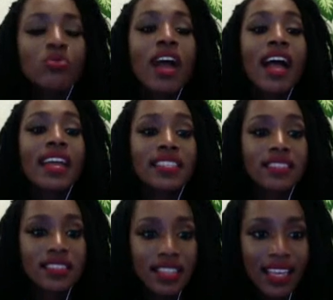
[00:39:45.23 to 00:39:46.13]
Right.
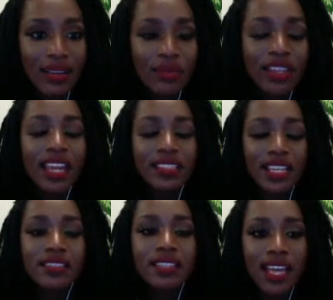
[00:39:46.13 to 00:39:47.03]
We got to
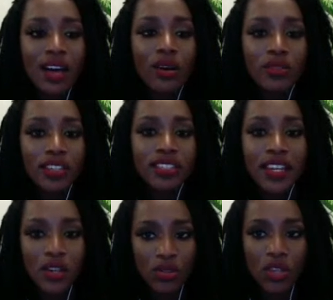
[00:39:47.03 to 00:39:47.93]
test it out because I
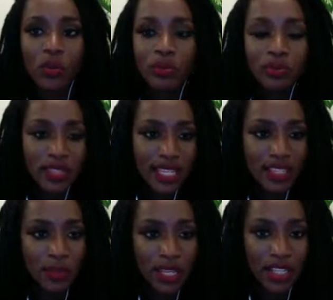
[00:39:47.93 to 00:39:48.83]
know there'll need
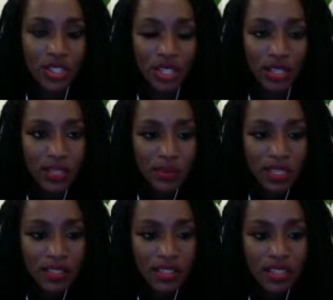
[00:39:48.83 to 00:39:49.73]
to be
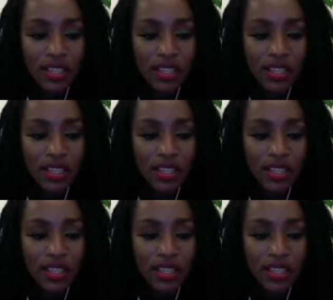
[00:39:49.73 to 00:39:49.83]
adjustments.